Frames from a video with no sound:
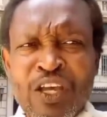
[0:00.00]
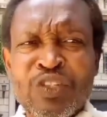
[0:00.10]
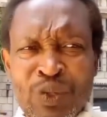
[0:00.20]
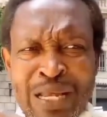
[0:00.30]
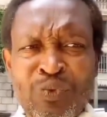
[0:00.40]

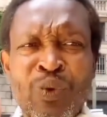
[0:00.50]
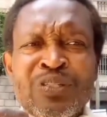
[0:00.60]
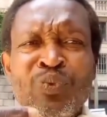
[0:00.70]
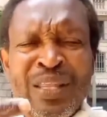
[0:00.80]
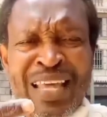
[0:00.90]
So that
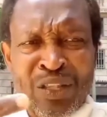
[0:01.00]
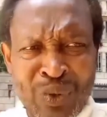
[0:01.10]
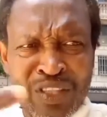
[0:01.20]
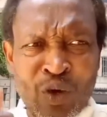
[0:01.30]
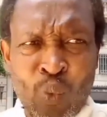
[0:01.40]

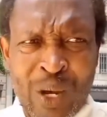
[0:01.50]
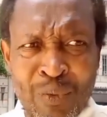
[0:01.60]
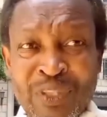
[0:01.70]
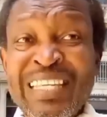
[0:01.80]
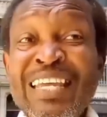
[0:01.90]
went down well